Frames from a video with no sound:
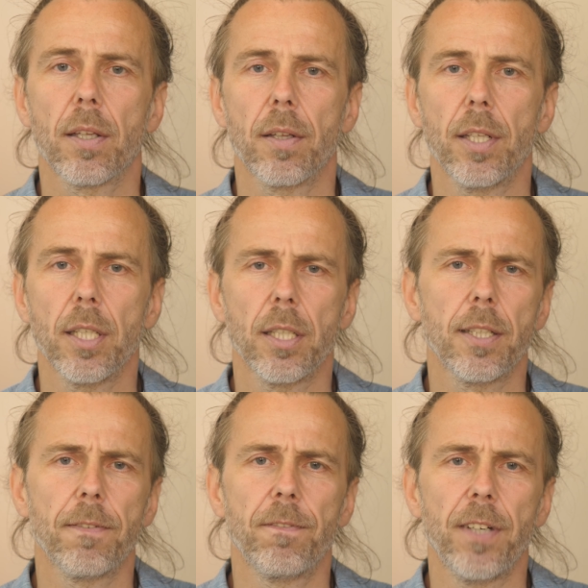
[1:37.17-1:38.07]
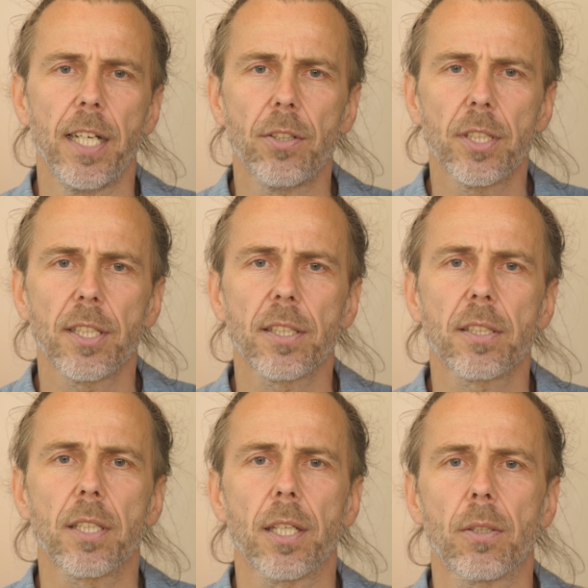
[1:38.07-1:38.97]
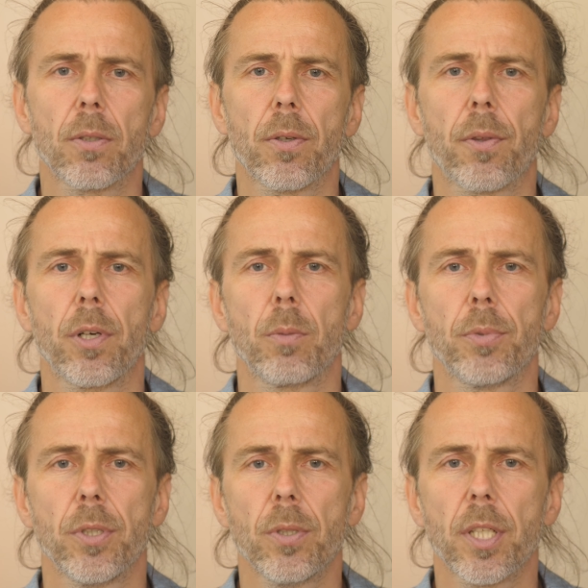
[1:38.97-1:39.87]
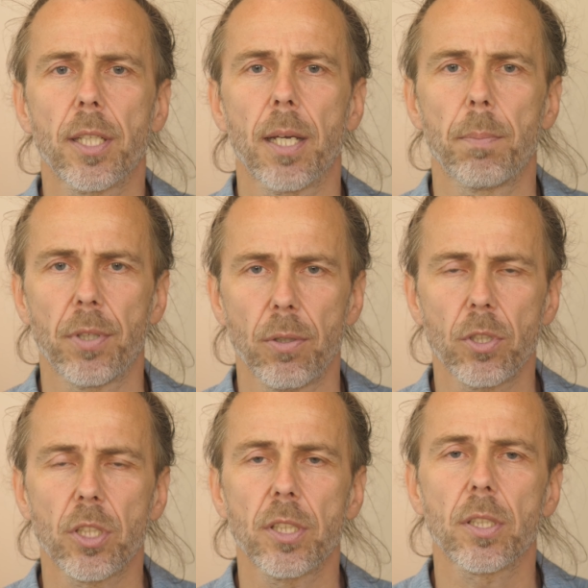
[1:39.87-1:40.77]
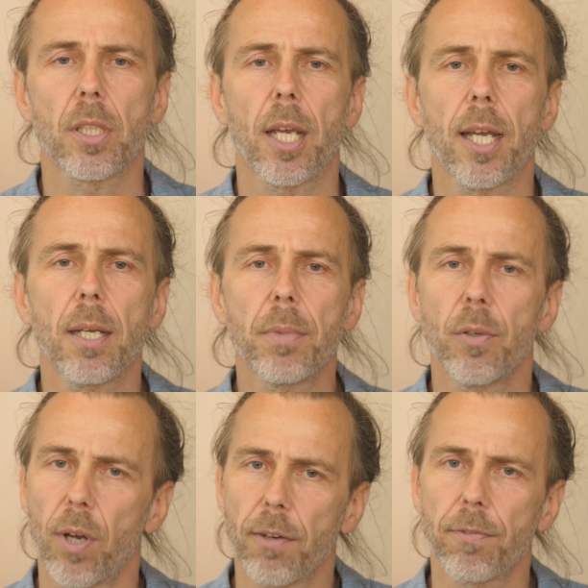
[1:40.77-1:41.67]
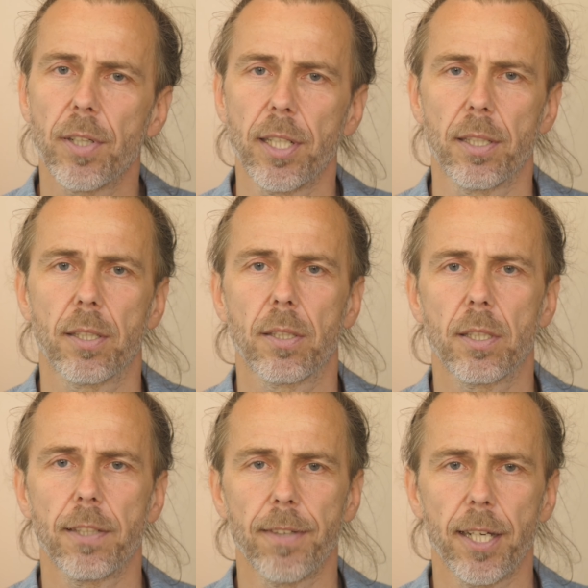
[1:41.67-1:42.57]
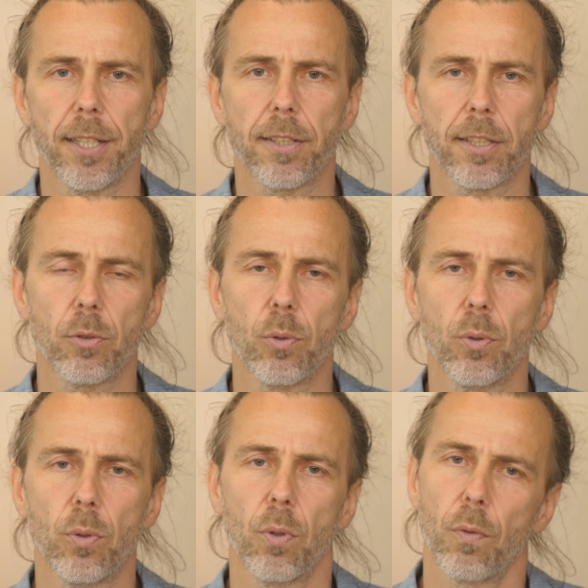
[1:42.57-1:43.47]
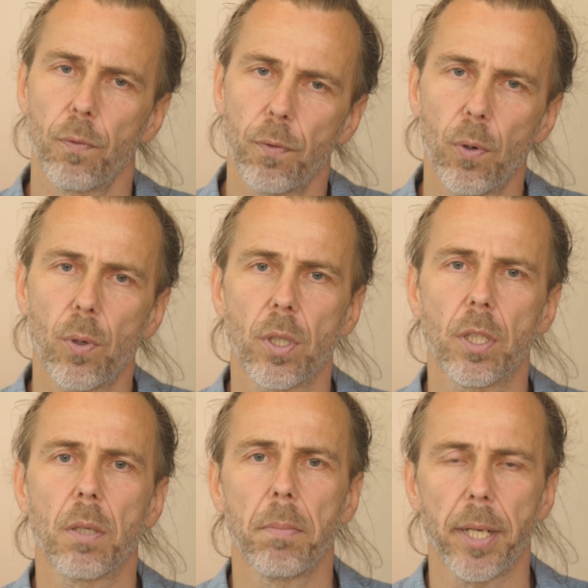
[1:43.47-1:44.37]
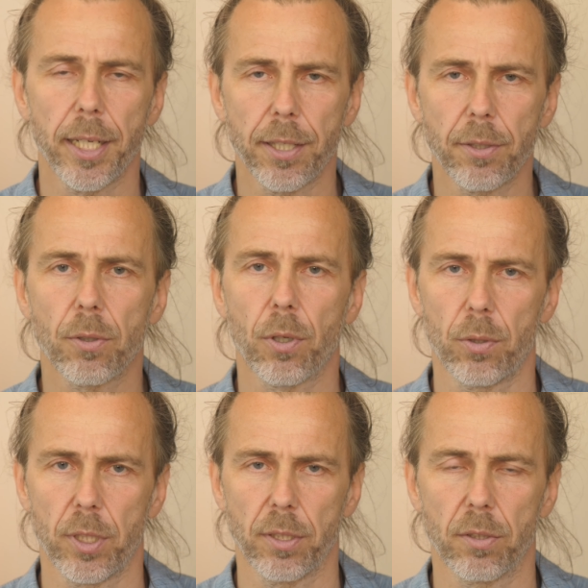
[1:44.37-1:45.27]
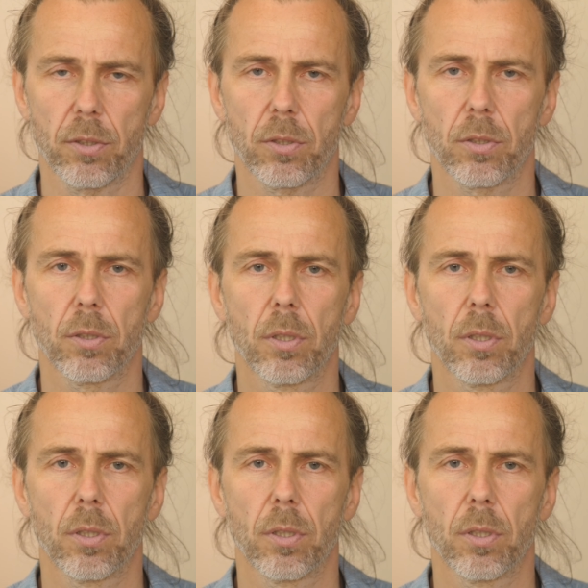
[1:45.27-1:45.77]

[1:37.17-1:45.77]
The various psychotherapeutic approaches can be roughly divided into four main currents.